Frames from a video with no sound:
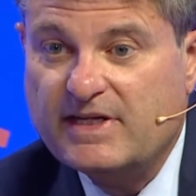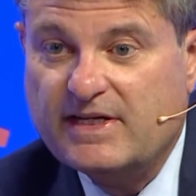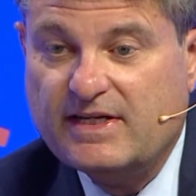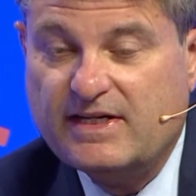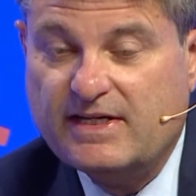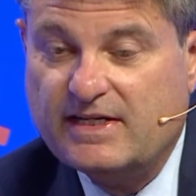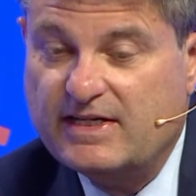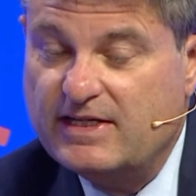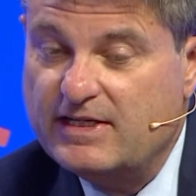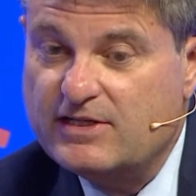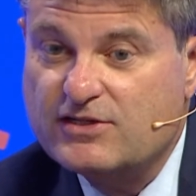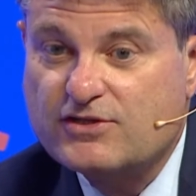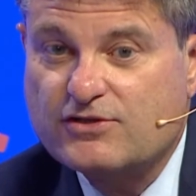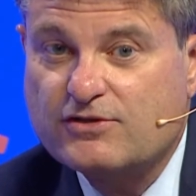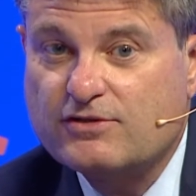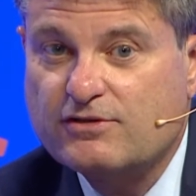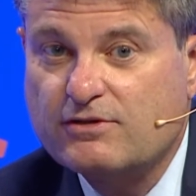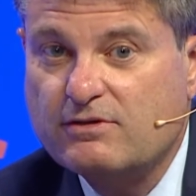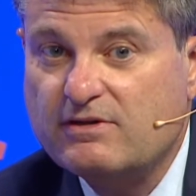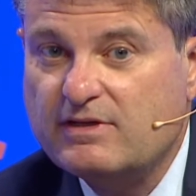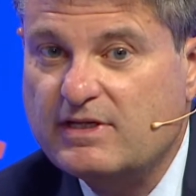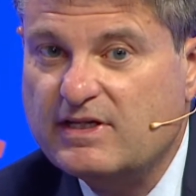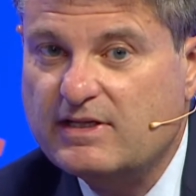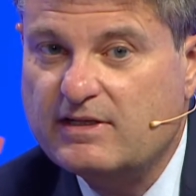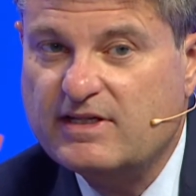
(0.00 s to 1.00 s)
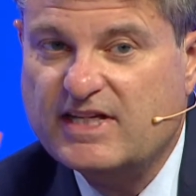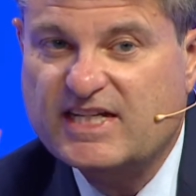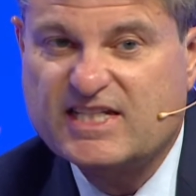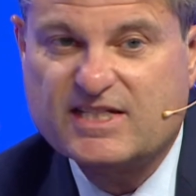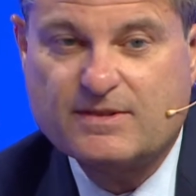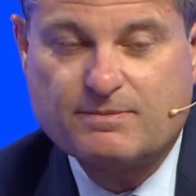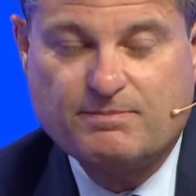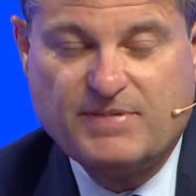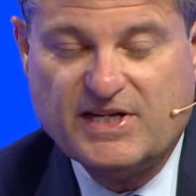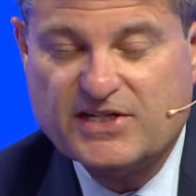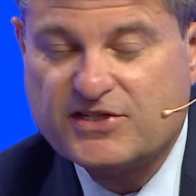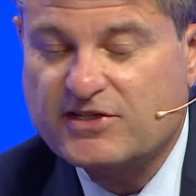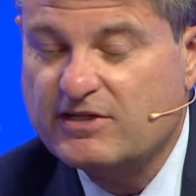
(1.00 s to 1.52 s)
It is true that,
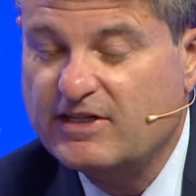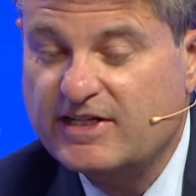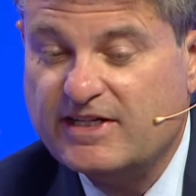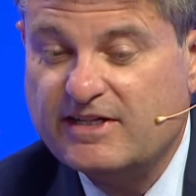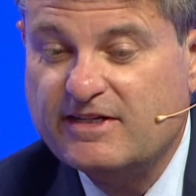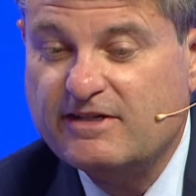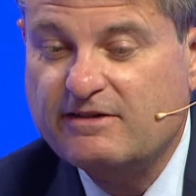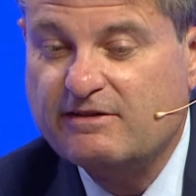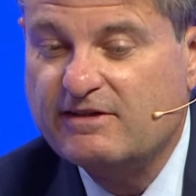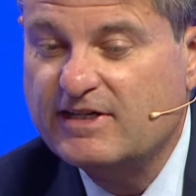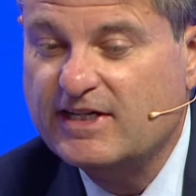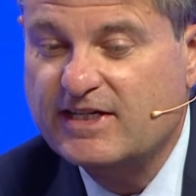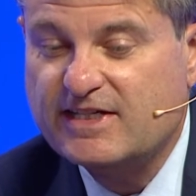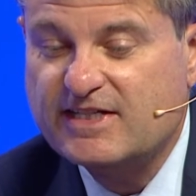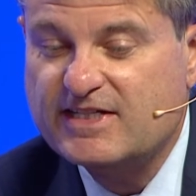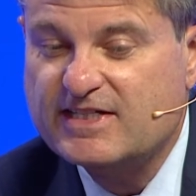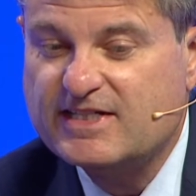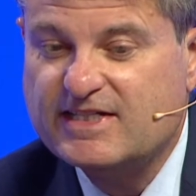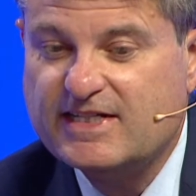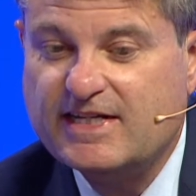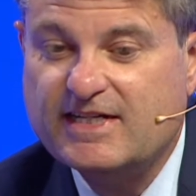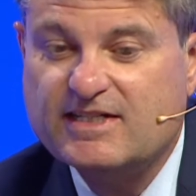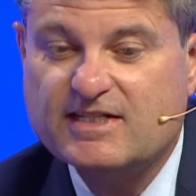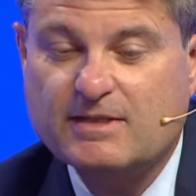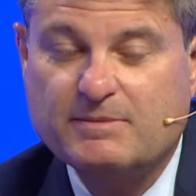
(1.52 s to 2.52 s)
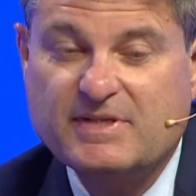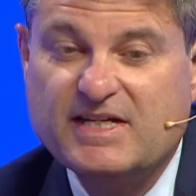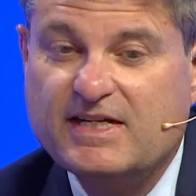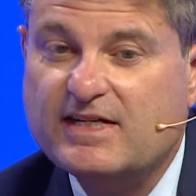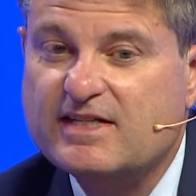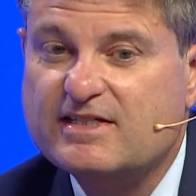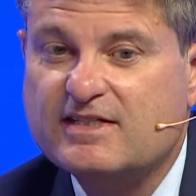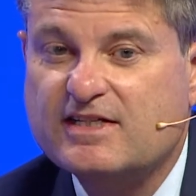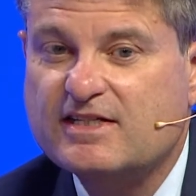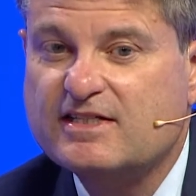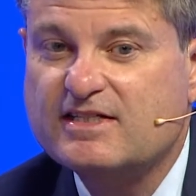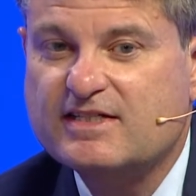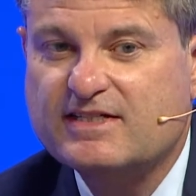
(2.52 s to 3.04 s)
especially in the United States, I mean,
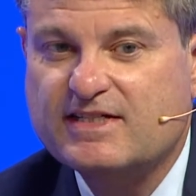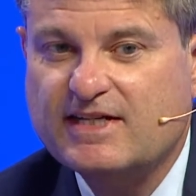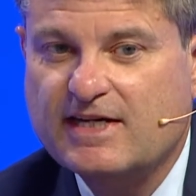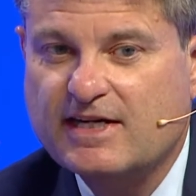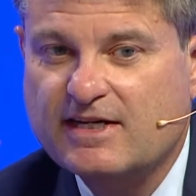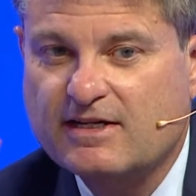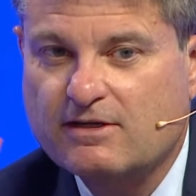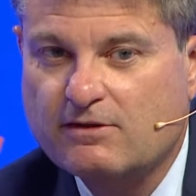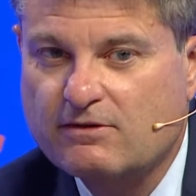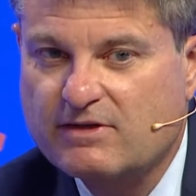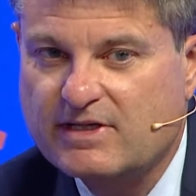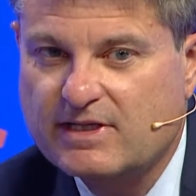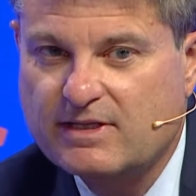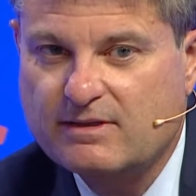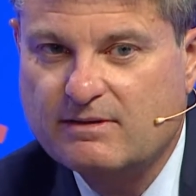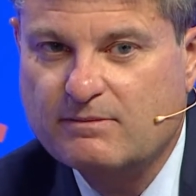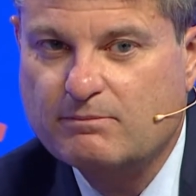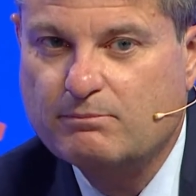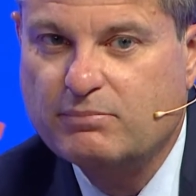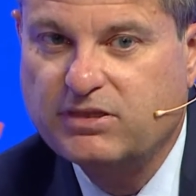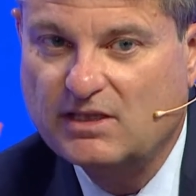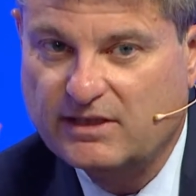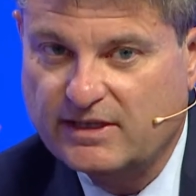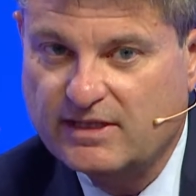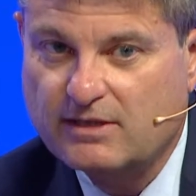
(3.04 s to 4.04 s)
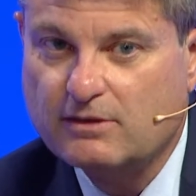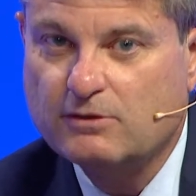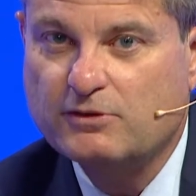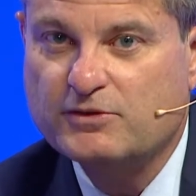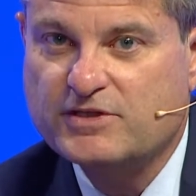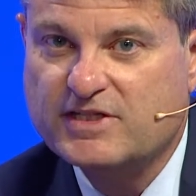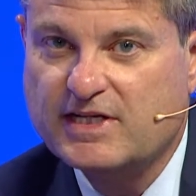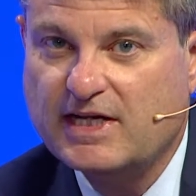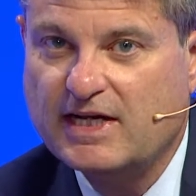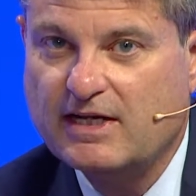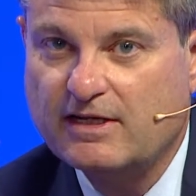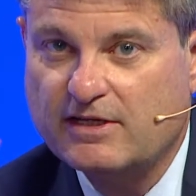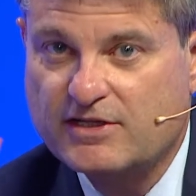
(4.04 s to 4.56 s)
it's a staggering political
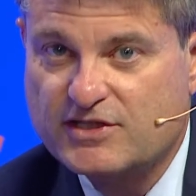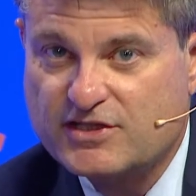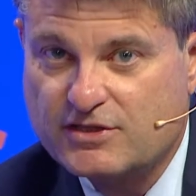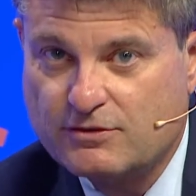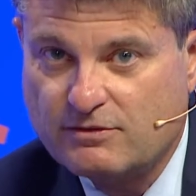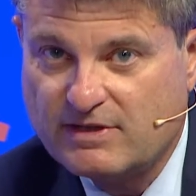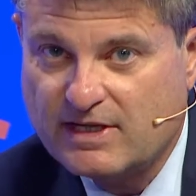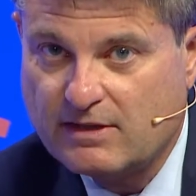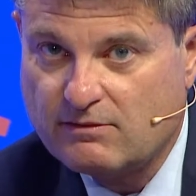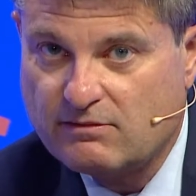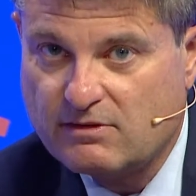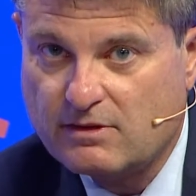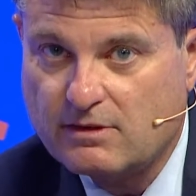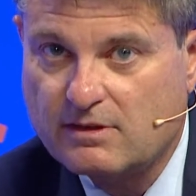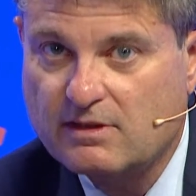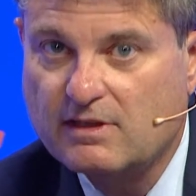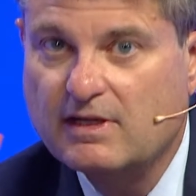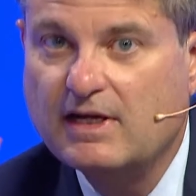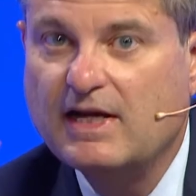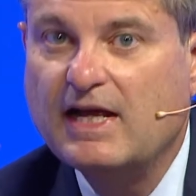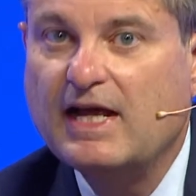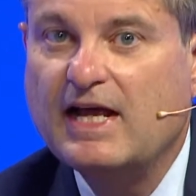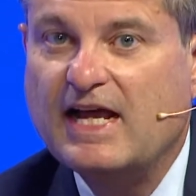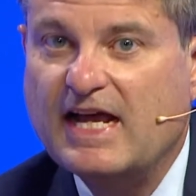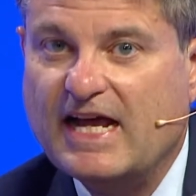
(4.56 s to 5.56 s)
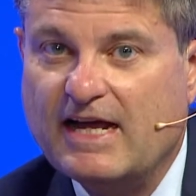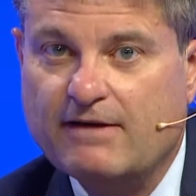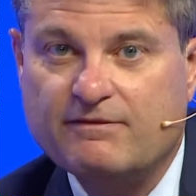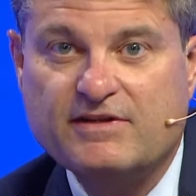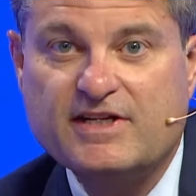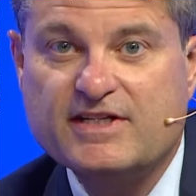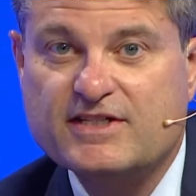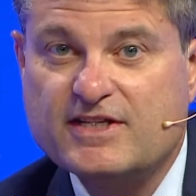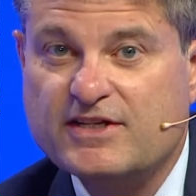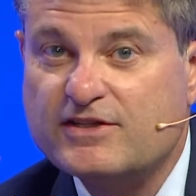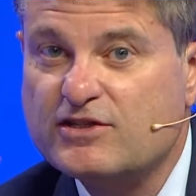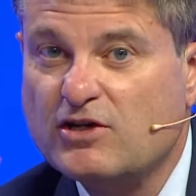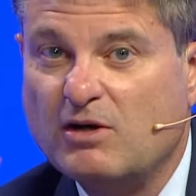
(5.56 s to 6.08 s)
challenge to ever have
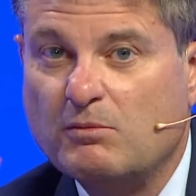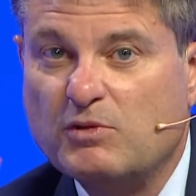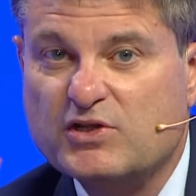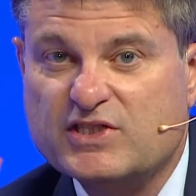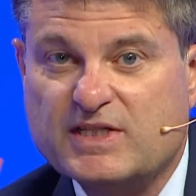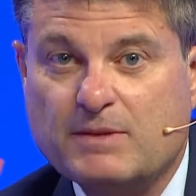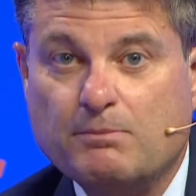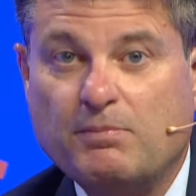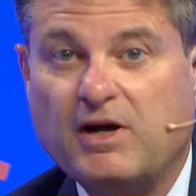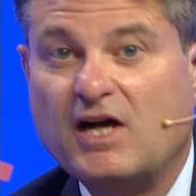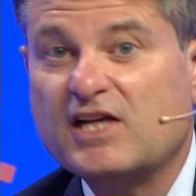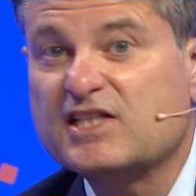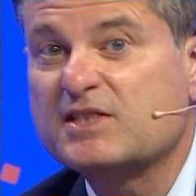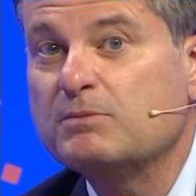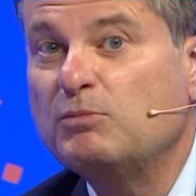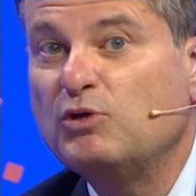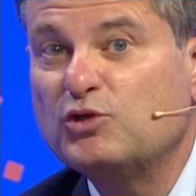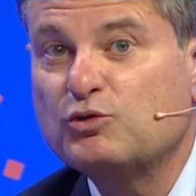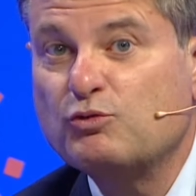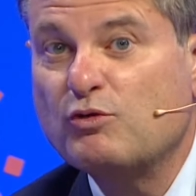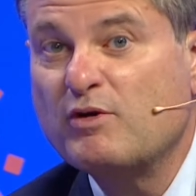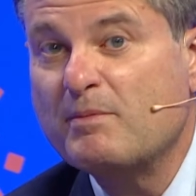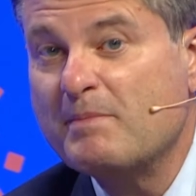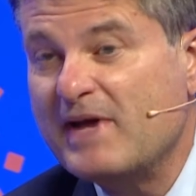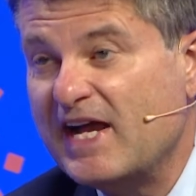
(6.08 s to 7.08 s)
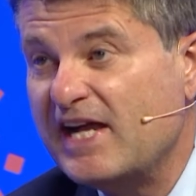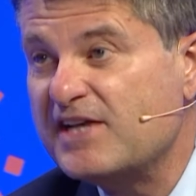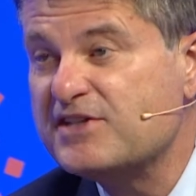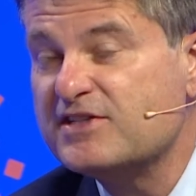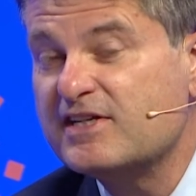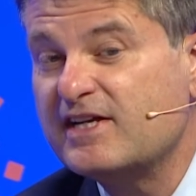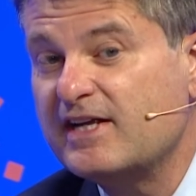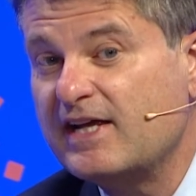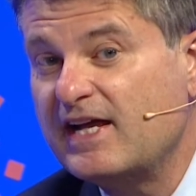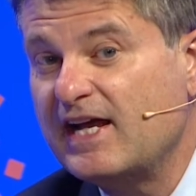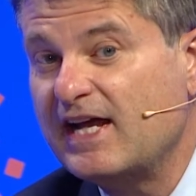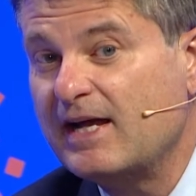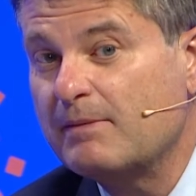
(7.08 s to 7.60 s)
this. It's almost impossible to imagine
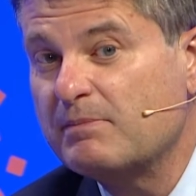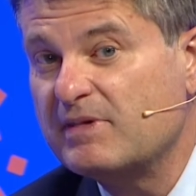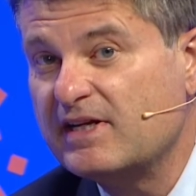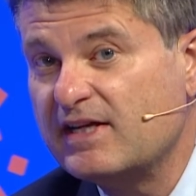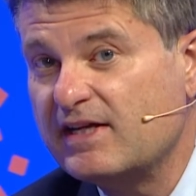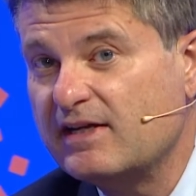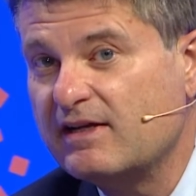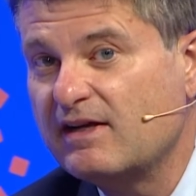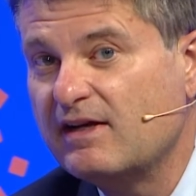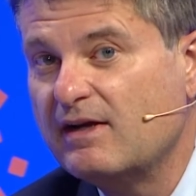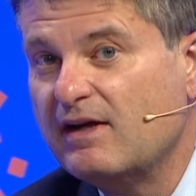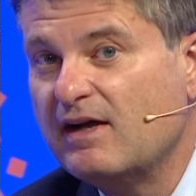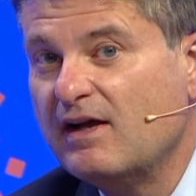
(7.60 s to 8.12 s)
it happening.